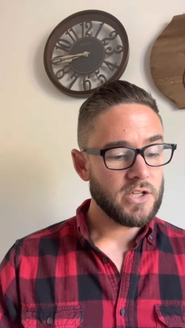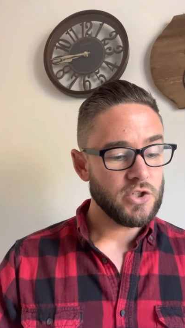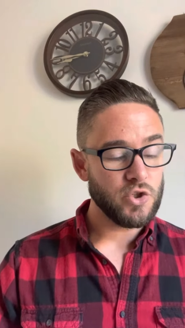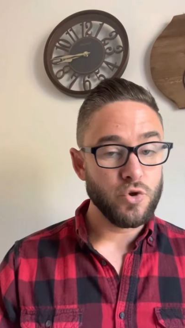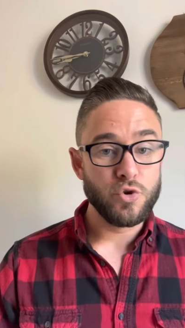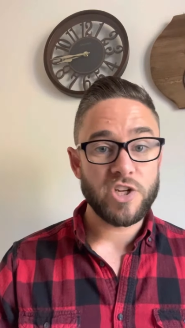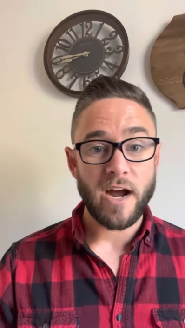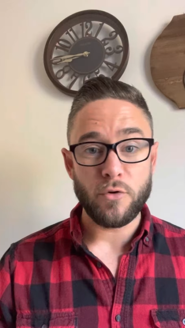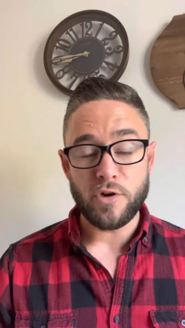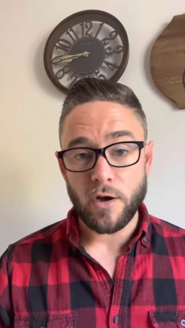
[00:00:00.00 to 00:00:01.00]
You
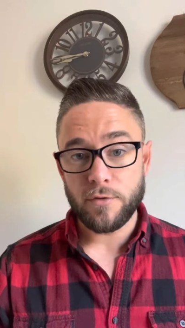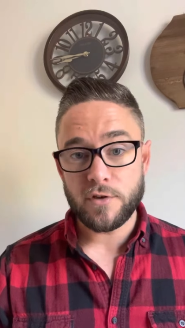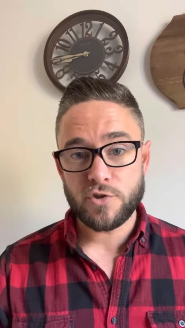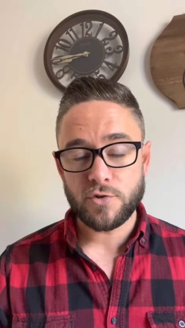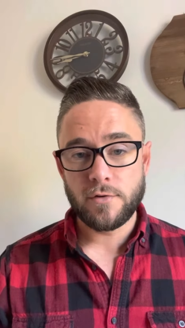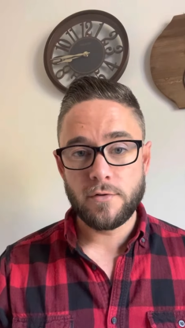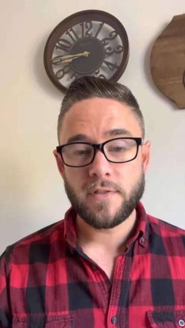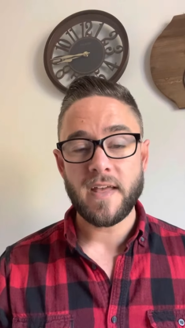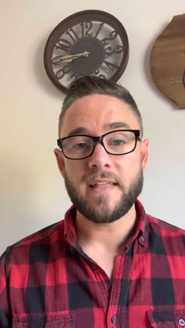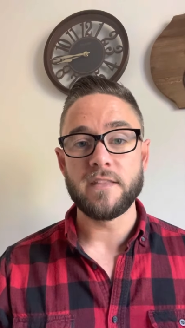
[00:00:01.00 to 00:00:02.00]
shall know the
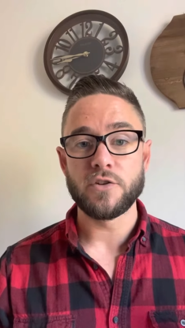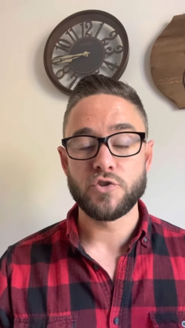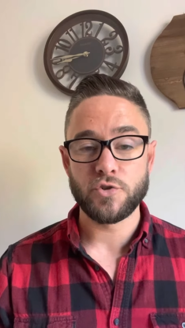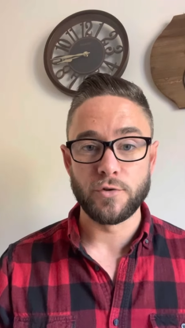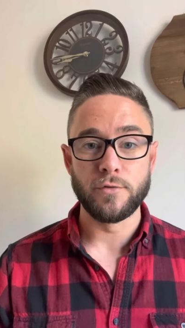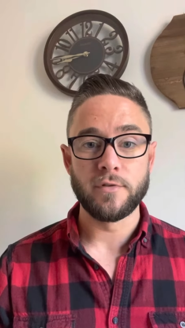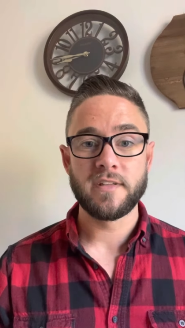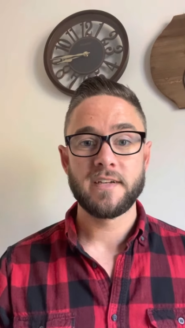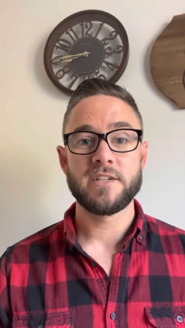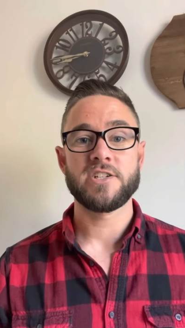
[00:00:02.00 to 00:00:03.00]
truth, and the truth
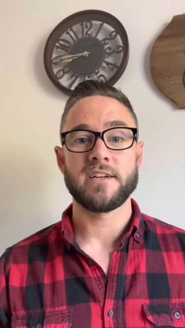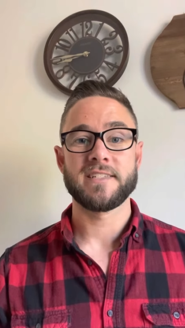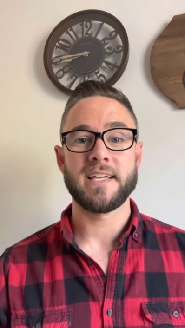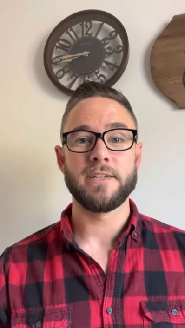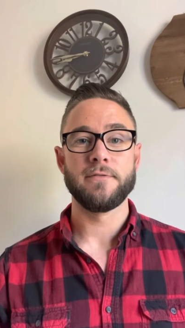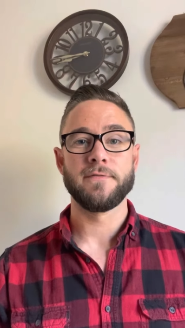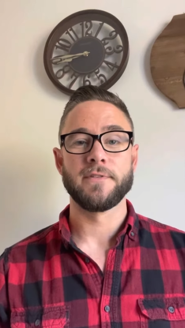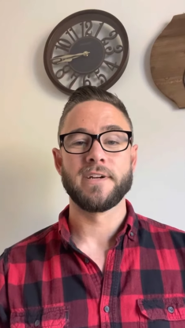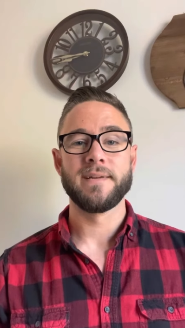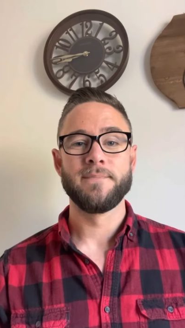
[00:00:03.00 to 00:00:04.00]
shall set you
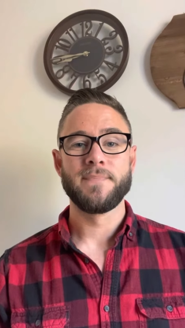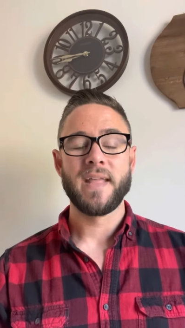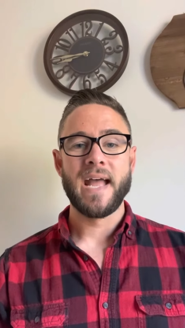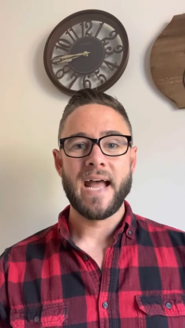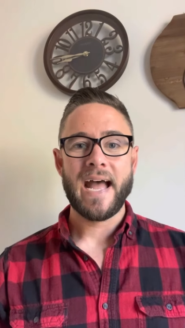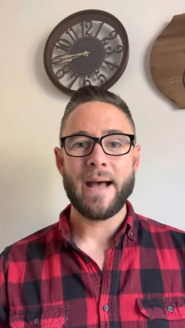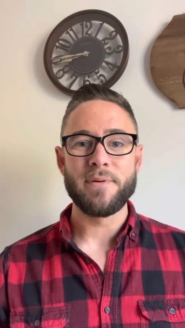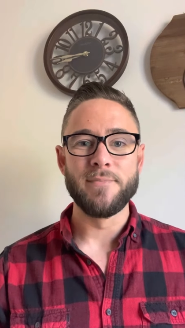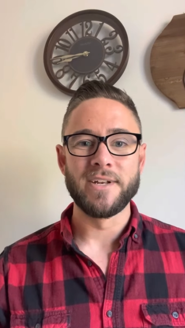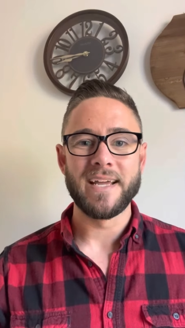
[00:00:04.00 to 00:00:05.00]
free.
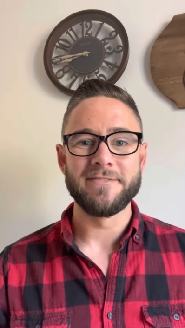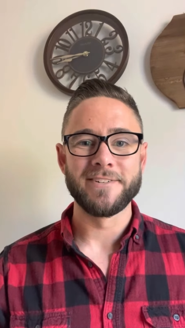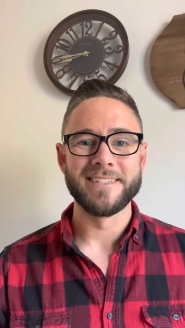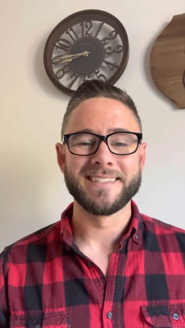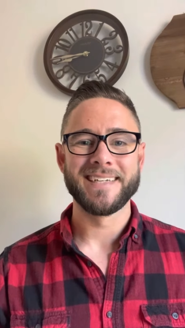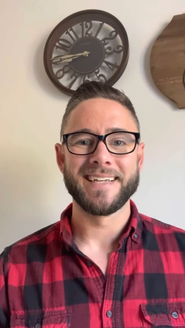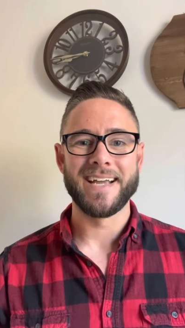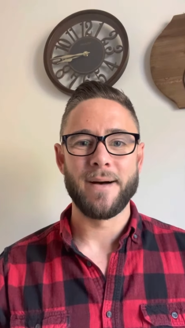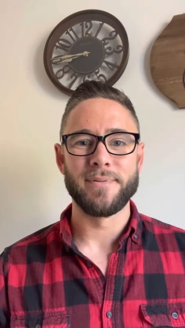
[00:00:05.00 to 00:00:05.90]
Happy Monday, friends. God